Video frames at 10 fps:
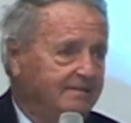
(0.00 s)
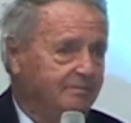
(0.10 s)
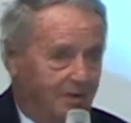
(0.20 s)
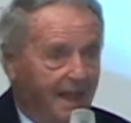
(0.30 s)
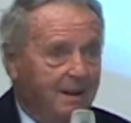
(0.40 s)

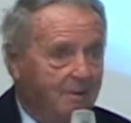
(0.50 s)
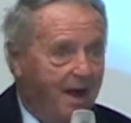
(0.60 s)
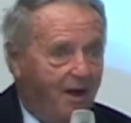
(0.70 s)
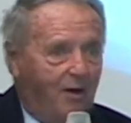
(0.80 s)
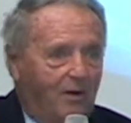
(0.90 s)
play
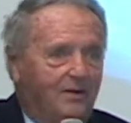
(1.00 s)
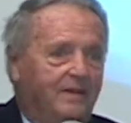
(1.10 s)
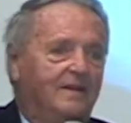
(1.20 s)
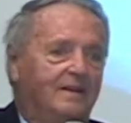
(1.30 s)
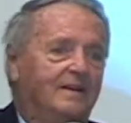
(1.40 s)

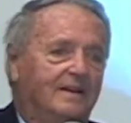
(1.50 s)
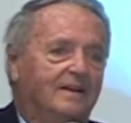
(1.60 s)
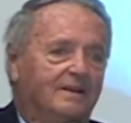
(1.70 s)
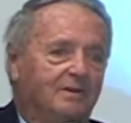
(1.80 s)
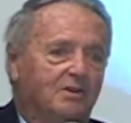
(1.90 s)
ball,
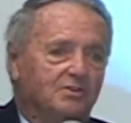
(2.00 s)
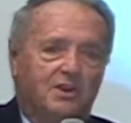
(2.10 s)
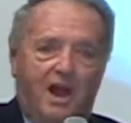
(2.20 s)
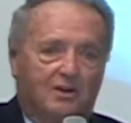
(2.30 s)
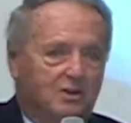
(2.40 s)
because the
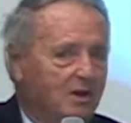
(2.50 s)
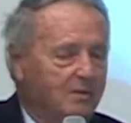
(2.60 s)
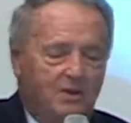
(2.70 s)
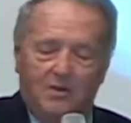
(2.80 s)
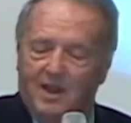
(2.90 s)
doctor told
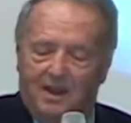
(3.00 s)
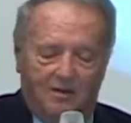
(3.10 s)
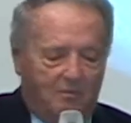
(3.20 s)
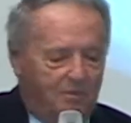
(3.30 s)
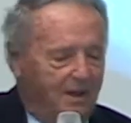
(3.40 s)
me you ain't
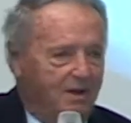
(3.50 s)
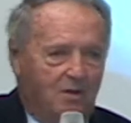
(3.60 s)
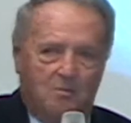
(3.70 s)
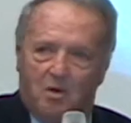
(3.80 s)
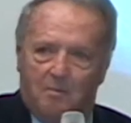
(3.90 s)
gonna play
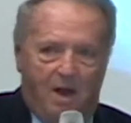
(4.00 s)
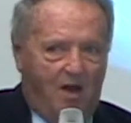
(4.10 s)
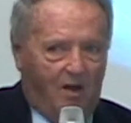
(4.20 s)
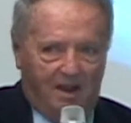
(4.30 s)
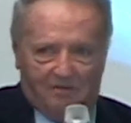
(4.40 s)
no more
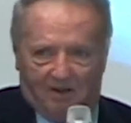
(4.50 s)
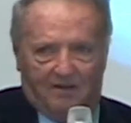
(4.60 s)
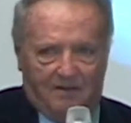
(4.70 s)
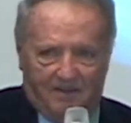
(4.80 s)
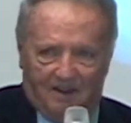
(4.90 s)
ball ever,
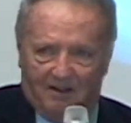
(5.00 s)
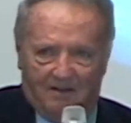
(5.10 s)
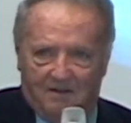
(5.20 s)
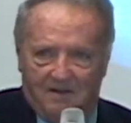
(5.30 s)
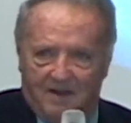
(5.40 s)
you
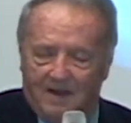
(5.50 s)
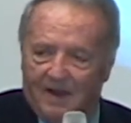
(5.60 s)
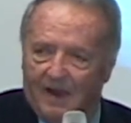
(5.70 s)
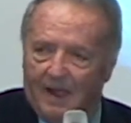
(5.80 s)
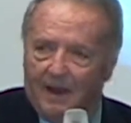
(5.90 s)
know.
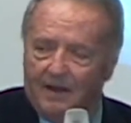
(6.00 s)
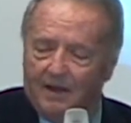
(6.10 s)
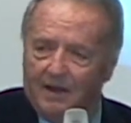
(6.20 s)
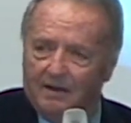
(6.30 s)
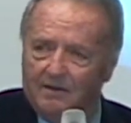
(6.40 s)
And
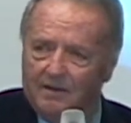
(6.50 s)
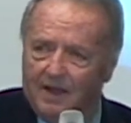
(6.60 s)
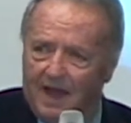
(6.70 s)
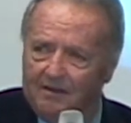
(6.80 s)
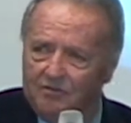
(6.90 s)

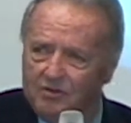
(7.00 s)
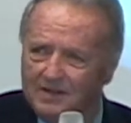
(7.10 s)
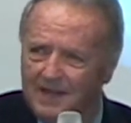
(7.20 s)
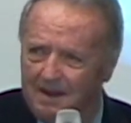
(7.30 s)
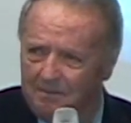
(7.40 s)
God, if you'll
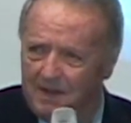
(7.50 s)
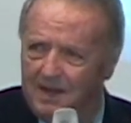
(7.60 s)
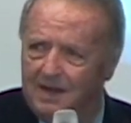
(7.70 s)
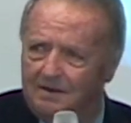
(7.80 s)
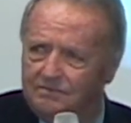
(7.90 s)
let
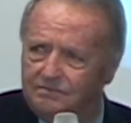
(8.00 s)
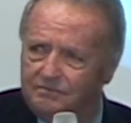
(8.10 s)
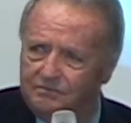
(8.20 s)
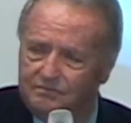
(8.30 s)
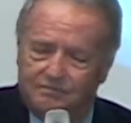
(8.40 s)
me
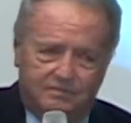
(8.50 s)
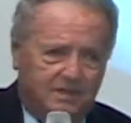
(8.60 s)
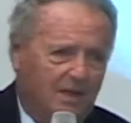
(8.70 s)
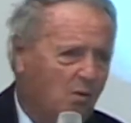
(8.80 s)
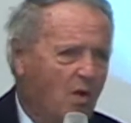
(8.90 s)

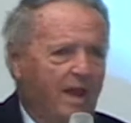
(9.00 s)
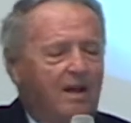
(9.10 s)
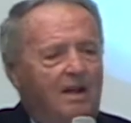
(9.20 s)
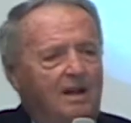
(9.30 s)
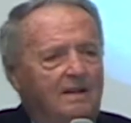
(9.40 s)
get
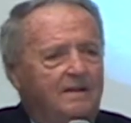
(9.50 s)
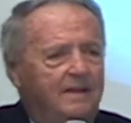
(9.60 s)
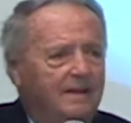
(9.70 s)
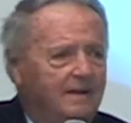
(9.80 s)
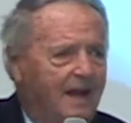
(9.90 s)
well,
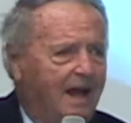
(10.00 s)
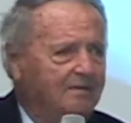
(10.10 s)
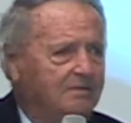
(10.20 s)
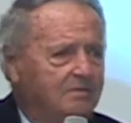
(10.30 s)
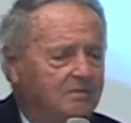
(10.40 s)

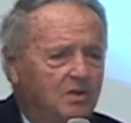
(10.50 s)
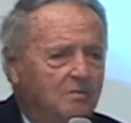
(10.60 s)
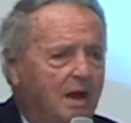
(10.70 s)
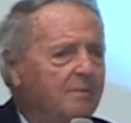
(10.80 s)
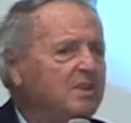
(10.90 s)
I'll do
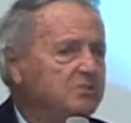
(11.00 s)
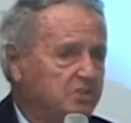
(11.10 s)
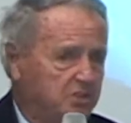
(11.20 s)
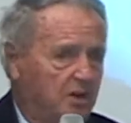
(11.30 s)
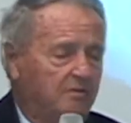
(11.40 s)
my best to
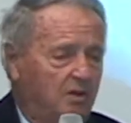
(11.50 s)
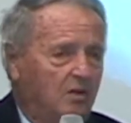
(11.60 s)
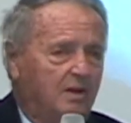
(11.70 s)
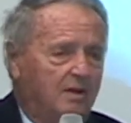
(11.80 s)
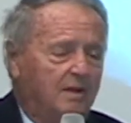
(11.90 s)
serve
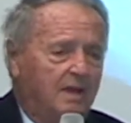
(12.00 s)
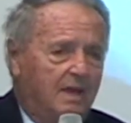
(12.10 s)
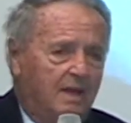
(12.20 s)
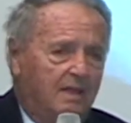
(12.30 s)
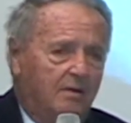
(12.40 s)
you. And
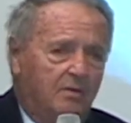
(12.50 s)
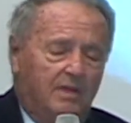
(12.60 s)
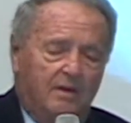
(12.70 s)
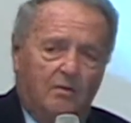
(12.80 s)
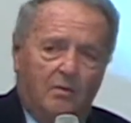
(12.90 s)
then
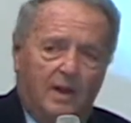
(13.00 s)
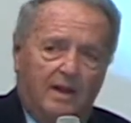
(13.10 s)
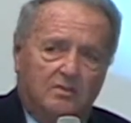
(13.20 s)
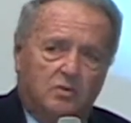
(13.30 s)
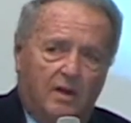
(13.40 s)
when
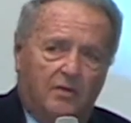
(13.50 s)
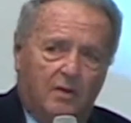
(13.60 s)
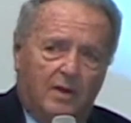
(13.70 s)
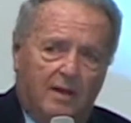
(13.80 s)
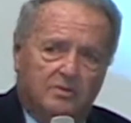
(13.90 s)
I'm
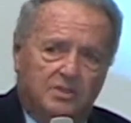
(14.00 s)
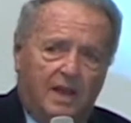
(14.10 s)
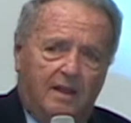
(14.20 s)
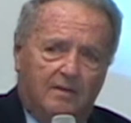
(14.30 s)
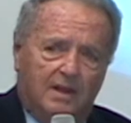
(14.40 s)
23, when I was
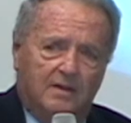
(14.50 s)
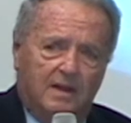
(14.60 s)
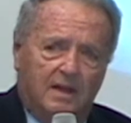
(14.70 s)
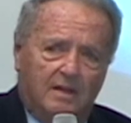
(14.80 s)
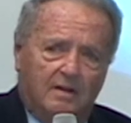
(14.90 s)
saved, I said,
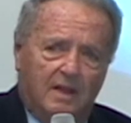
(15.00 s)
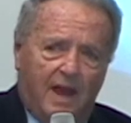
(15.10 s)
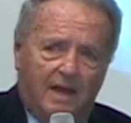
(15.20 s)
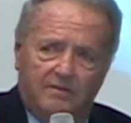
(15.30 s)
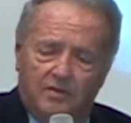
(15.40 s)

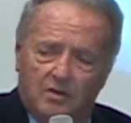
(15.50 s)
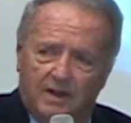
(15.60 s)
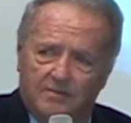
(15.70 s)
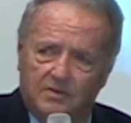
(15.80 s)
God, if you'll,